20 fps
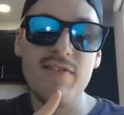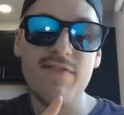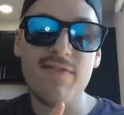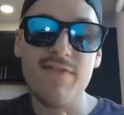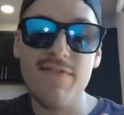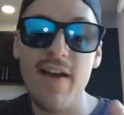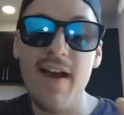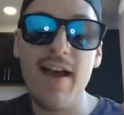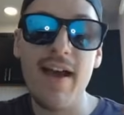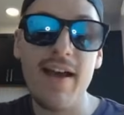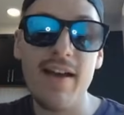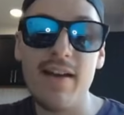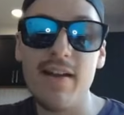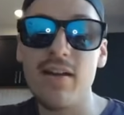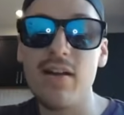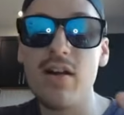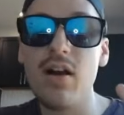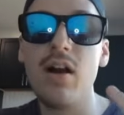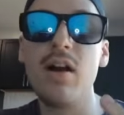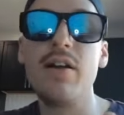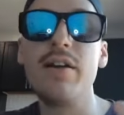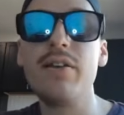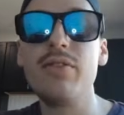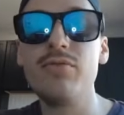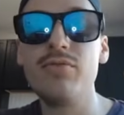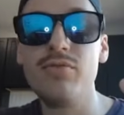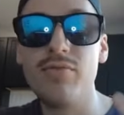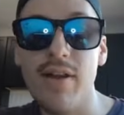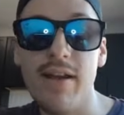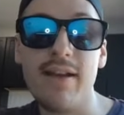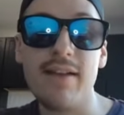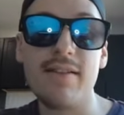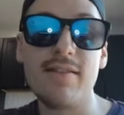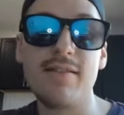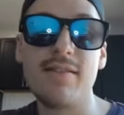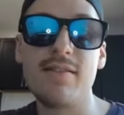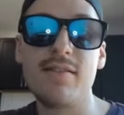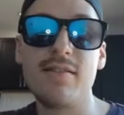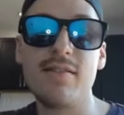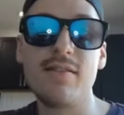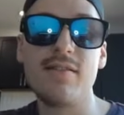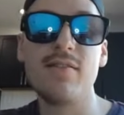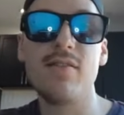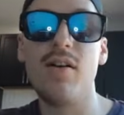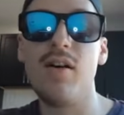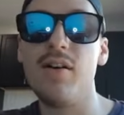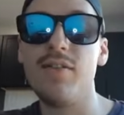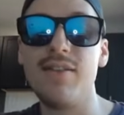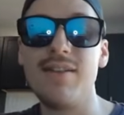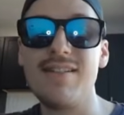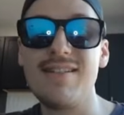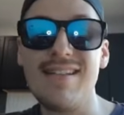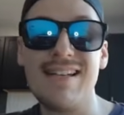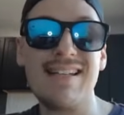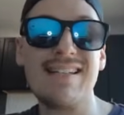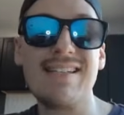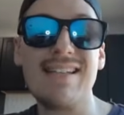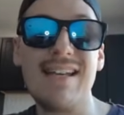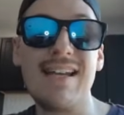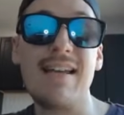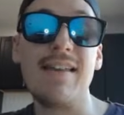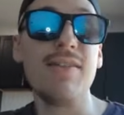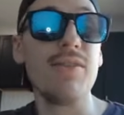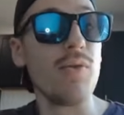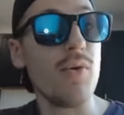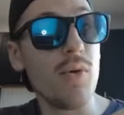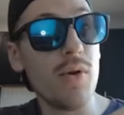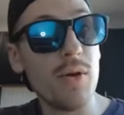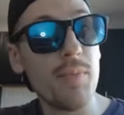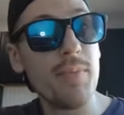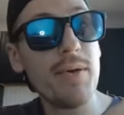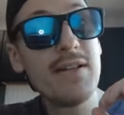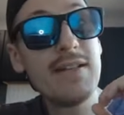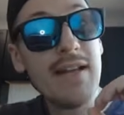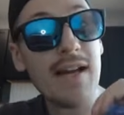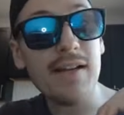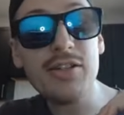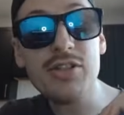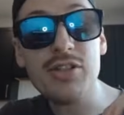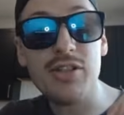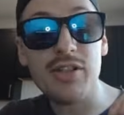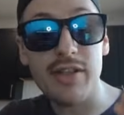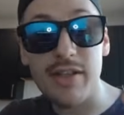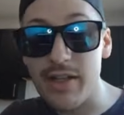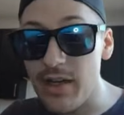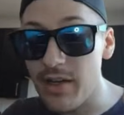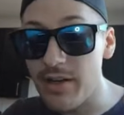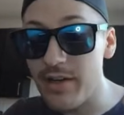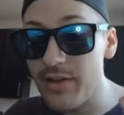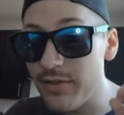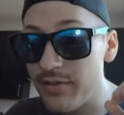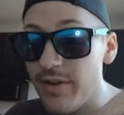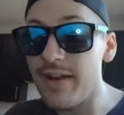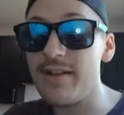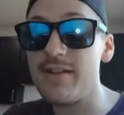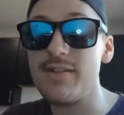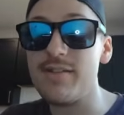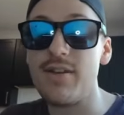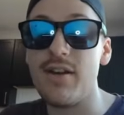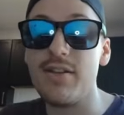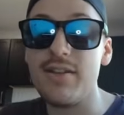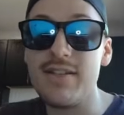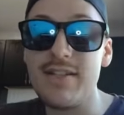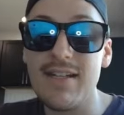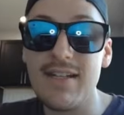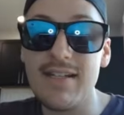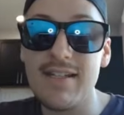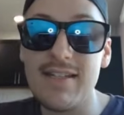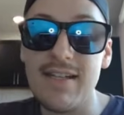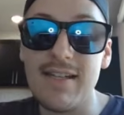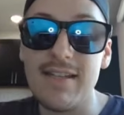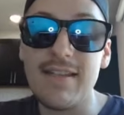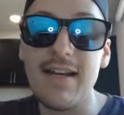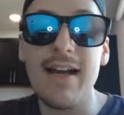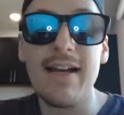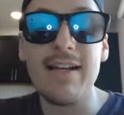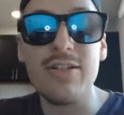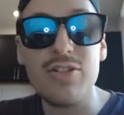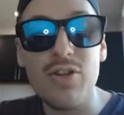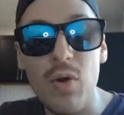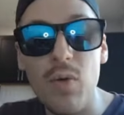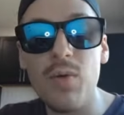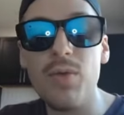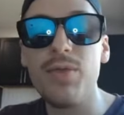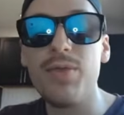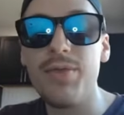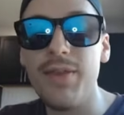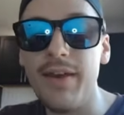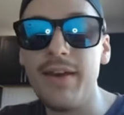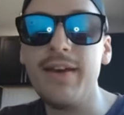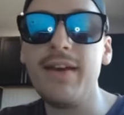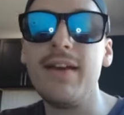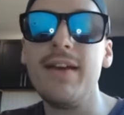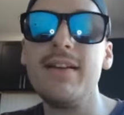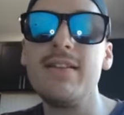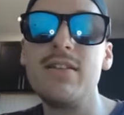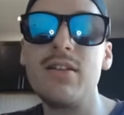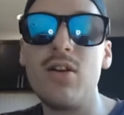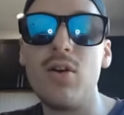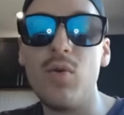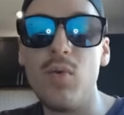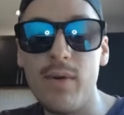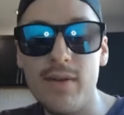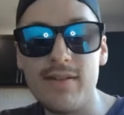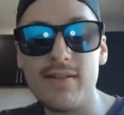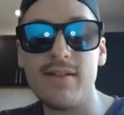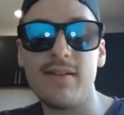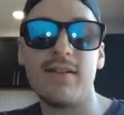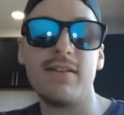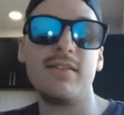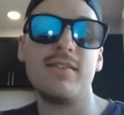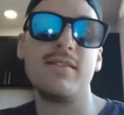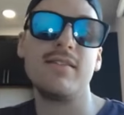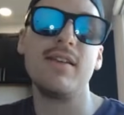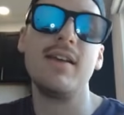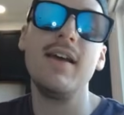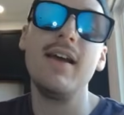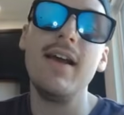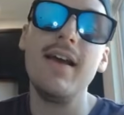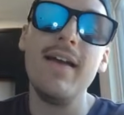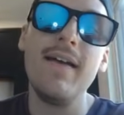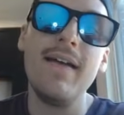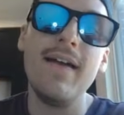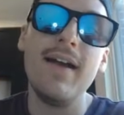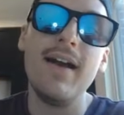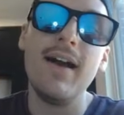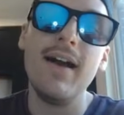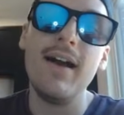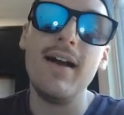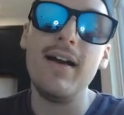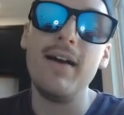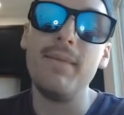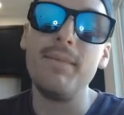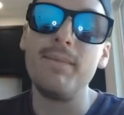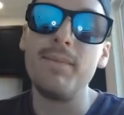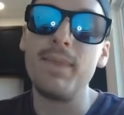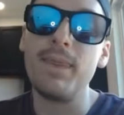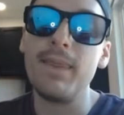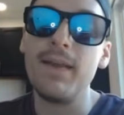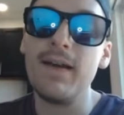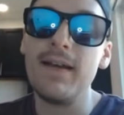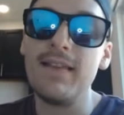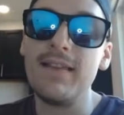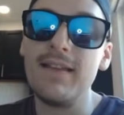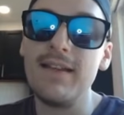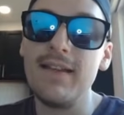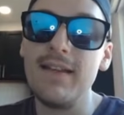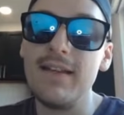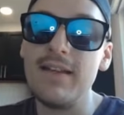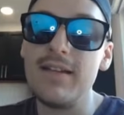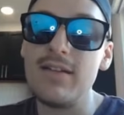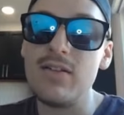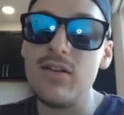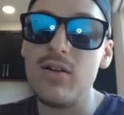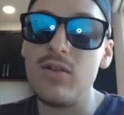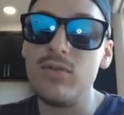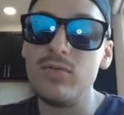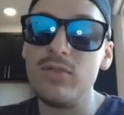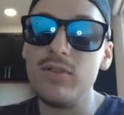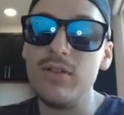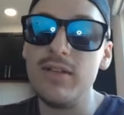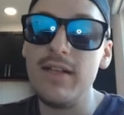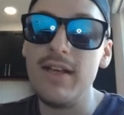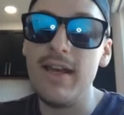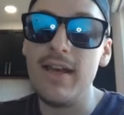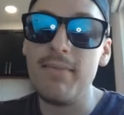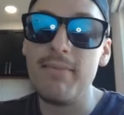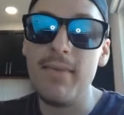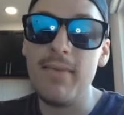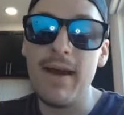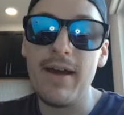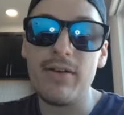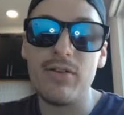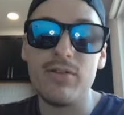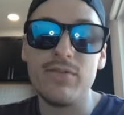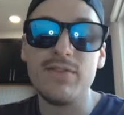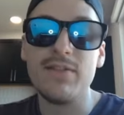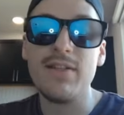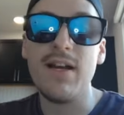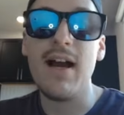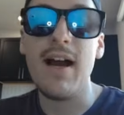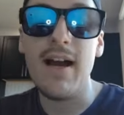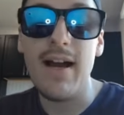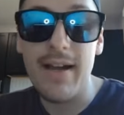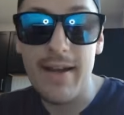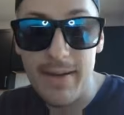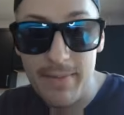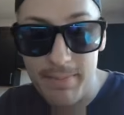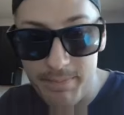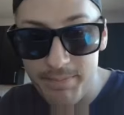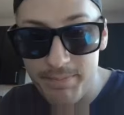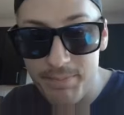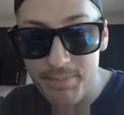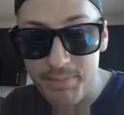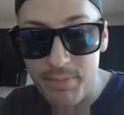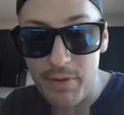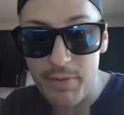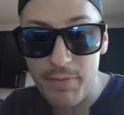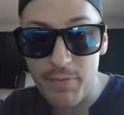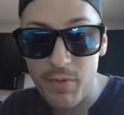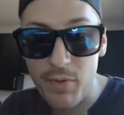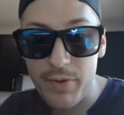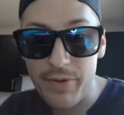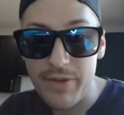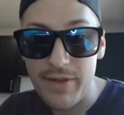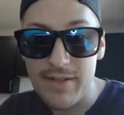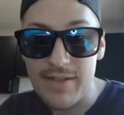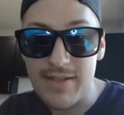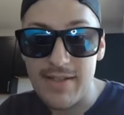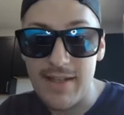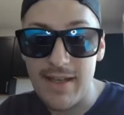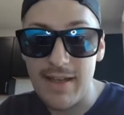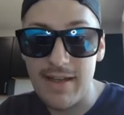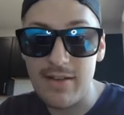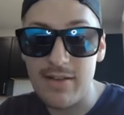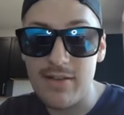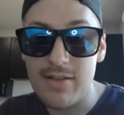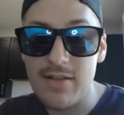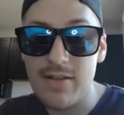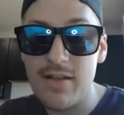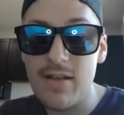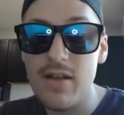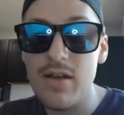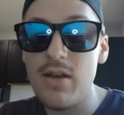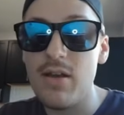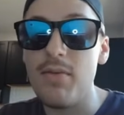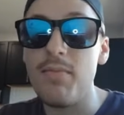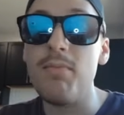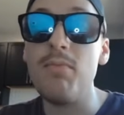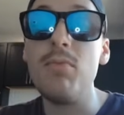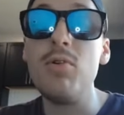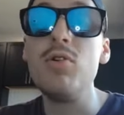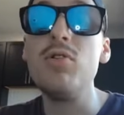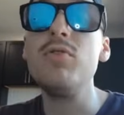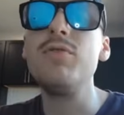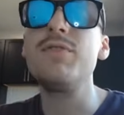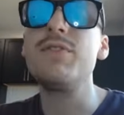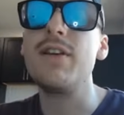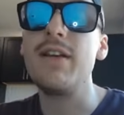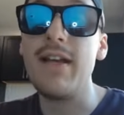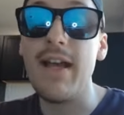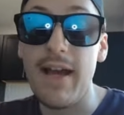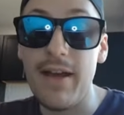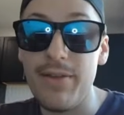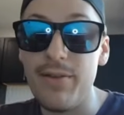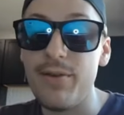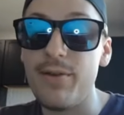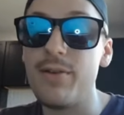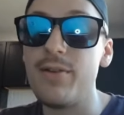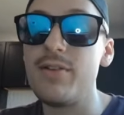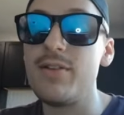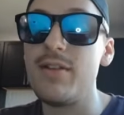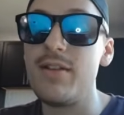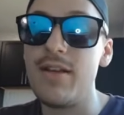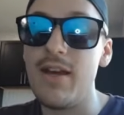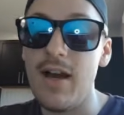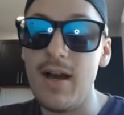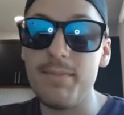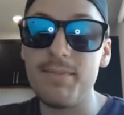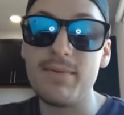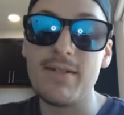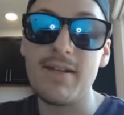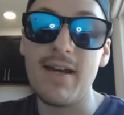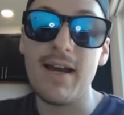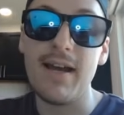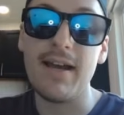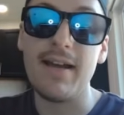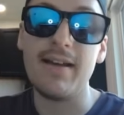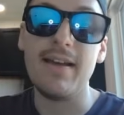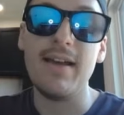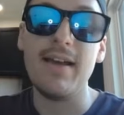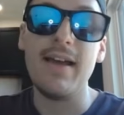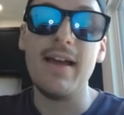Fed cutting rates on the 16th or potentially cutting rates on the 16th. I don't think it's a coincidence. I think it is only a matter of time before these things move together to the upside.